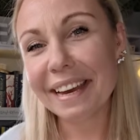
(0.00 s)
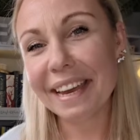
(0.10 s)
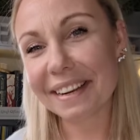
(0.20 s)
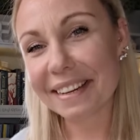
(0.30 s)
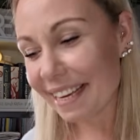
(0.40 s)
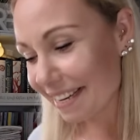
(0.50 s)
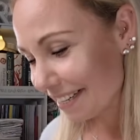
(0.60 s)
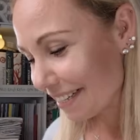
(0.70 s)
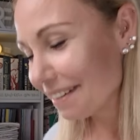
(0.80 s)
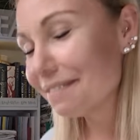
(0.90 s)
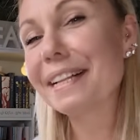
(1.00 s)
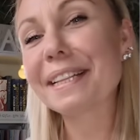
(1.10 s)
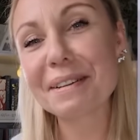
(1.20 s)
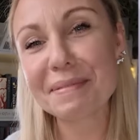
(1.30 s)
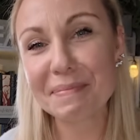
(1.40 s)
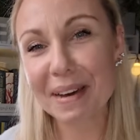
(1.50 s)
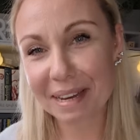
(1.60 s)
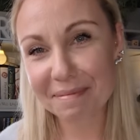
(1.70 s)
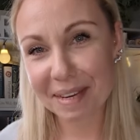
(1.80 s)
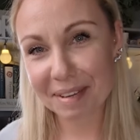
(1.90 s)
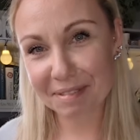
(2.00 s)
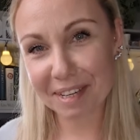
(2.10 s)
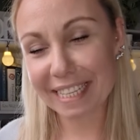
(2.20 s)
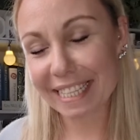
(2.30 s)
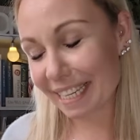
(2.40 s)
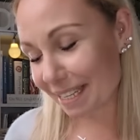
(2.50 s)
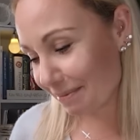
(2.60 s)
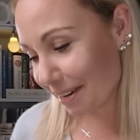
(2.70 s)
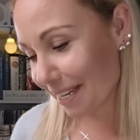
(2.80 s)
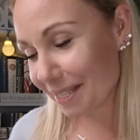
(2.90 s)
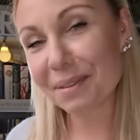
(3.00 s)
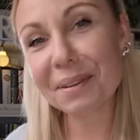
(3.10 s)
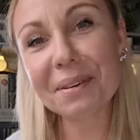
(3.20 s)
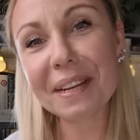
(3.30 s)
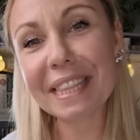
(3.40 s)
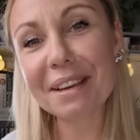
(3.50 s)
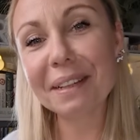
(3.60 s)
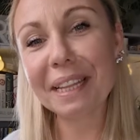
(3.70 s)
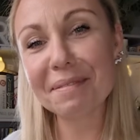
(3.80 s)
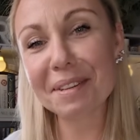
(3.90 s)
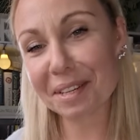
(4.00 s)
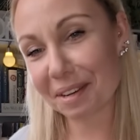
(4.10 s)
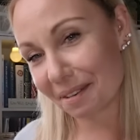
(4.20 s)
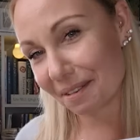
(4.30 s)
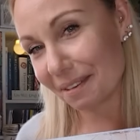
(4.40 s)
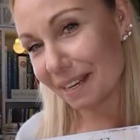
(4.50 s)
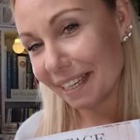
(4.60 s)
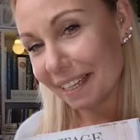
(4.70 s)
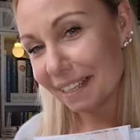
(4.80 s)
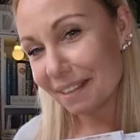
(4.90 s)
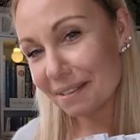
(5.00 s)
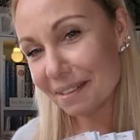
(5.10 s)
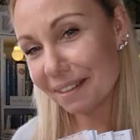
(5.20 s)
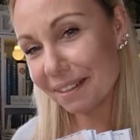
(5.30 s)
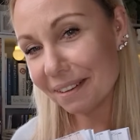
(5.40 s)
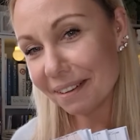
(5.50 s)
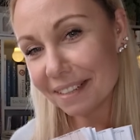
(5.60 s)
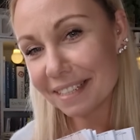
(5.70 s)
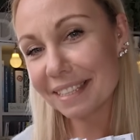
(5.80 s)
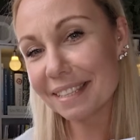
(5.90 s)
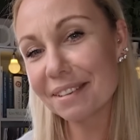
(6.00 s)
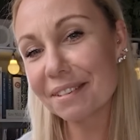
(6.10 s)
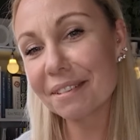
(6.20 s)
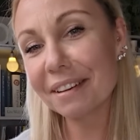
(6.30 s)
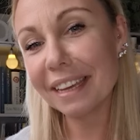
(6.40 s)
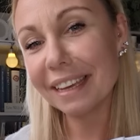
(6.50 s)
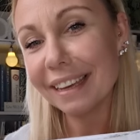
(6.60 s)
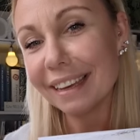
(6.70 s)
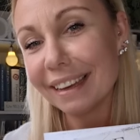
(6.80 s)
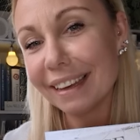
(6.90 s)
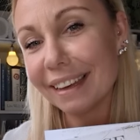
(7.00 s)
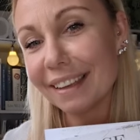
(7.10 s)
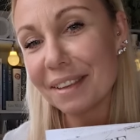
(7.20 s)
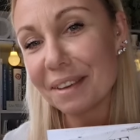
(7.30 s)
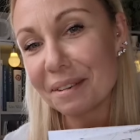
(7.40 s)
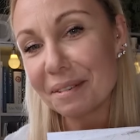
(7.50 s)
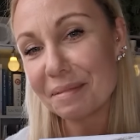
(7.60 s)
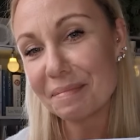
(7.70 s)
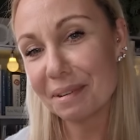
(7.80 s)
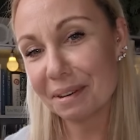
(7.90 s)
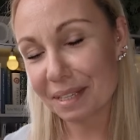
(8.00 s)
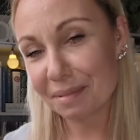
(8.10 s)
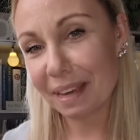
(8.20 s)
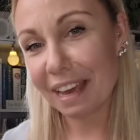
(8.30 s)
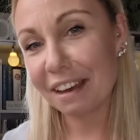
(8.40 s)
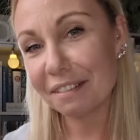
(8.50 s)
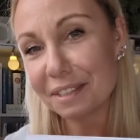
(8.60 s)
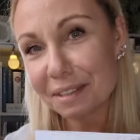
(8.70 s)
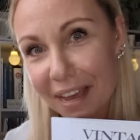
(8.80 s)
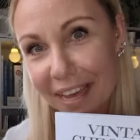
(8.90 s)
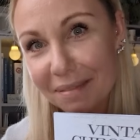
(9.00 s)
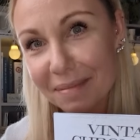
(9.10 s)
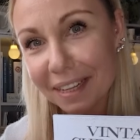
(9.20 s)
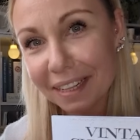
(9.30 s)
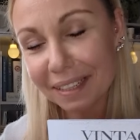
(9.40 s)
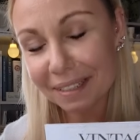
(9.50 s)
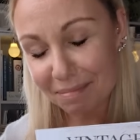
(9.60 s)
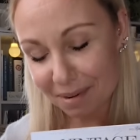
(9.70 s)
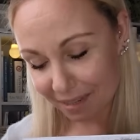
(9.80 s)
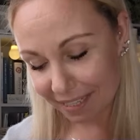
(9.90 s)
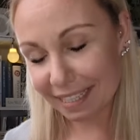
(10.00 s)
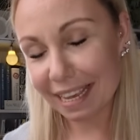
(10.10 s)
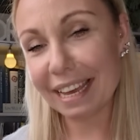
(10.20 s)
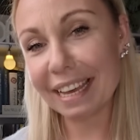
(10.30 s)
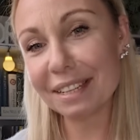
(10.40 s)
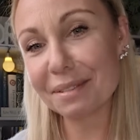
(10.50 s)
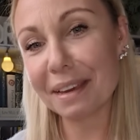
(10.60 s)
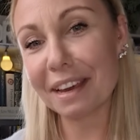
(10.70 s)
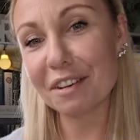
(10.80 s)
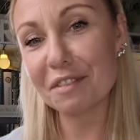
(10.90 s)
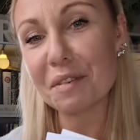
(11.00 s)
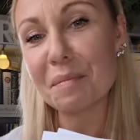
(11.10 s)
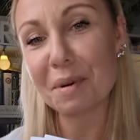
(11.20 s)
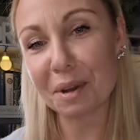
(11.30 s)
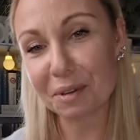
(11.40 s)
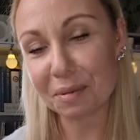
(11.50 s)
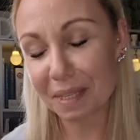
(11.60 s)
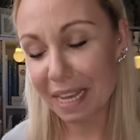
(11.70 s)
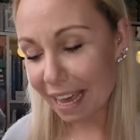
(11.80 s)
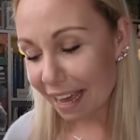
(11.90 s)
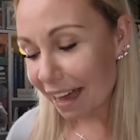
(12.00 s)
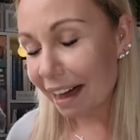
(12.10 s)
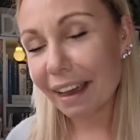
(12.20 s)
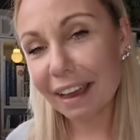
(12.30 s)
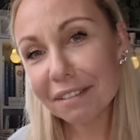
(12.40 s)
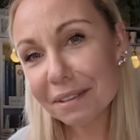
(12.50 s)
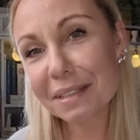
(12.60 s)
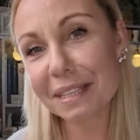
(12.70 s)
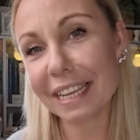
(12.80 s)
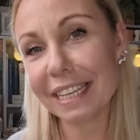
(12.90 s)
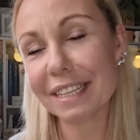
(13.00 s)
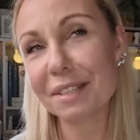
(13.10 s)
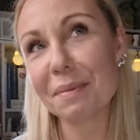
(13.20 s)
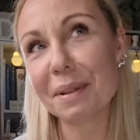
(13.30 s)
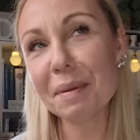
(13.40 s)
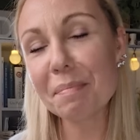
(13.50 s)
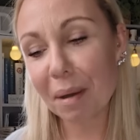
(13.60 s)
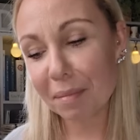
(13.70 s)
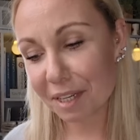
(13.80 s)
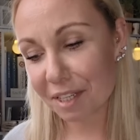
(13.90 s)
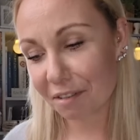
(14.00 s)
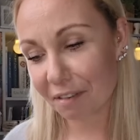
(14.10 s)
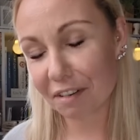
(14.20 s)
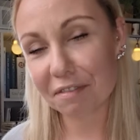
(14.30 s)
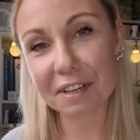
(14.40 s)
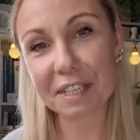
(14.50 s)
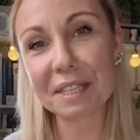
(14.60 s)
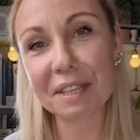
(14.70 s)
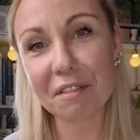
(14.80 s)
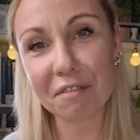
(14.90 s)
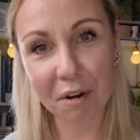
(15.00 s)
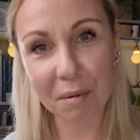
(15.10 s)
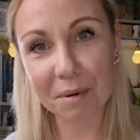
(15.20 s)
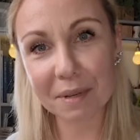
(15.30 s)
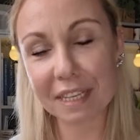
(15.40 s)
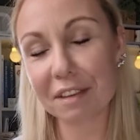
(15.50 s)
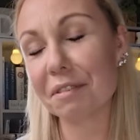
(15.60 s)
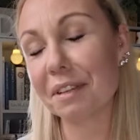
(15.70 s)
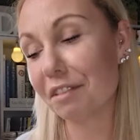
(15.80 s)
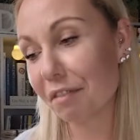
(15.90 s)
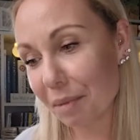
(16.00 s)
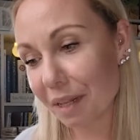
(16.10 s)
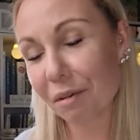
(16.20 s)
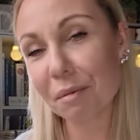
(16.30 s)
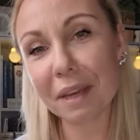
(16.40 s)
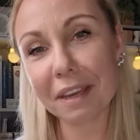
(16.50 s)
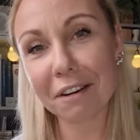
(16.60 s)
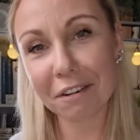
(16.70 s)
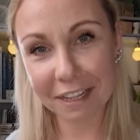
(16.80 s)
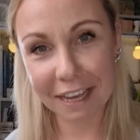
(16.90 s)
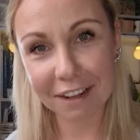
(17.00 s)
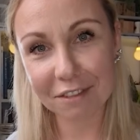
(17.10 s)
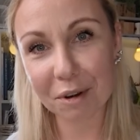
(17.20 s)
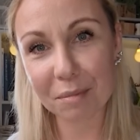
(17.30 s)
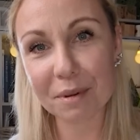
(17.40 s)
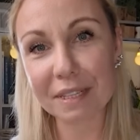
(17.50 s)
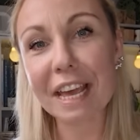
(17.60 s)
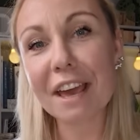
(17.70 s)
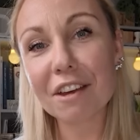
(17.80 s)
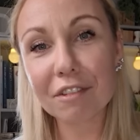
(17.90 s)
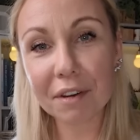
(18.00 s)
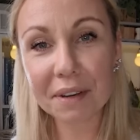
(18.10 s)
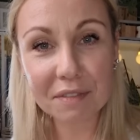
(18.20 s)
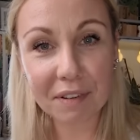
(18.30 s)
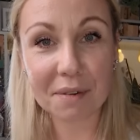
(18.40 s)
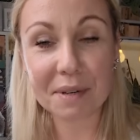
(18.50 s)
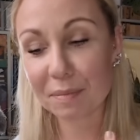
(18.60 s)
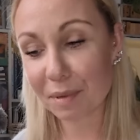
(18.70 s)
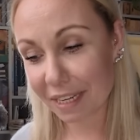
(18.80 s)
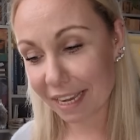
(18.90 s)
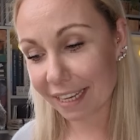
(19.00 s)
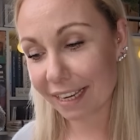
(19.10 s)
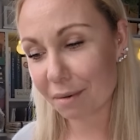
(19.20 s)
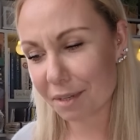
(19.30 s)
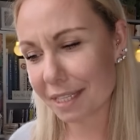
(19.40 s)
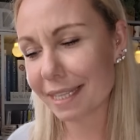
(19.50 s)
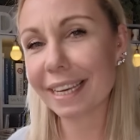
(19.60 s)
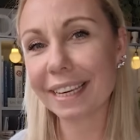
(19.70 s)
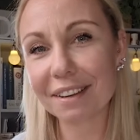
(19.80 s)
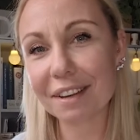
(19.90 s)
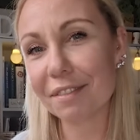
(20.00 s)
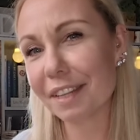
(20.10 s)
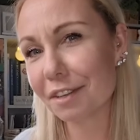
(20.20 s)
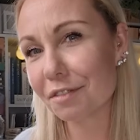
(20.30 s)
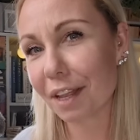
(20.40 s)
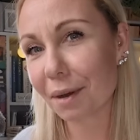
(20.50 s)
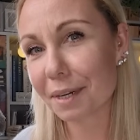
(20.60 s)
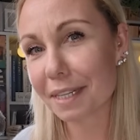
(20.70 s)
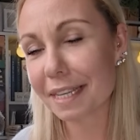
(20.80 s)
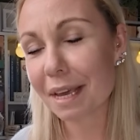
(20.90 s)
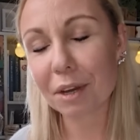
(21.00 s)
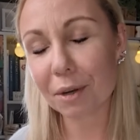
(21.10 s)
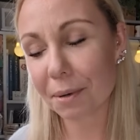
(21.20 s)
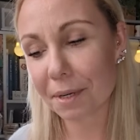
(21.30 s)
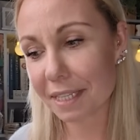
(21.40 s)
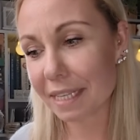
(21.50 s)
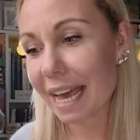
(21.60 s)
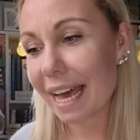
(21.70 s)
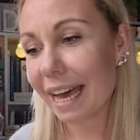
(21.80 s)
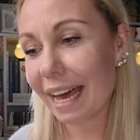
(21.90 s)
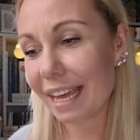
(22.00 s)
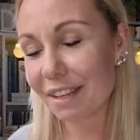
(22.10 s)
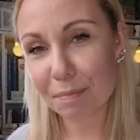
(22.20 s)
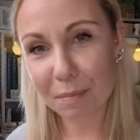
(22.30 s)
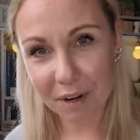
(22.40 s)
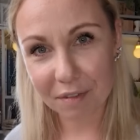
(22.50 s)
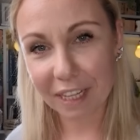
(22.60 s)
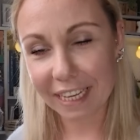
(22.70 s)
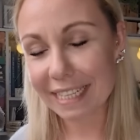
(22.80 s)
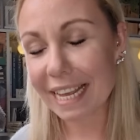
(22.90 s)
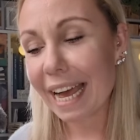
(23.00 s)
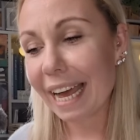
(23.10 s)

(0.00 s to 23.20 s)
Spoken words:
Here they are. Welcome back my friends in my studio right now. Let me show you those gorgeous 3 new books. We have 2 animal books and we have mushrooms. I have to say that when we published the very first 4 books, if you're not familiar, we already had 4 books. Fairies, Flowers, Botanica, which is like vintage flowers, gorgeous, and butterflies.